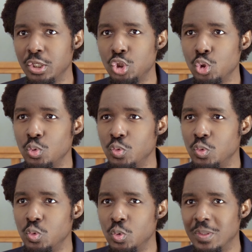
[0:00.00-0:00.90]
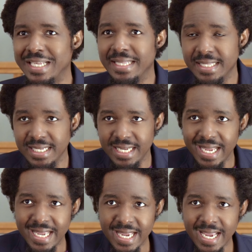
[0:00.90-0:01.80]
to the
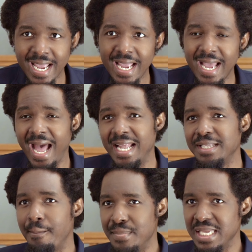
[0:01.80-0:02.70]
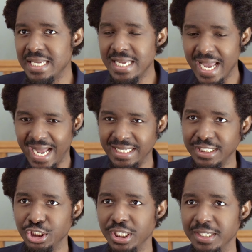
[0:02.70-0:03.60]
A and the B
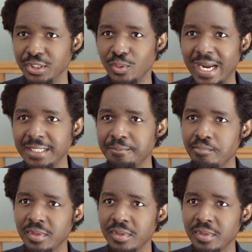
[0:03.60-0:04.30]
antigens, right?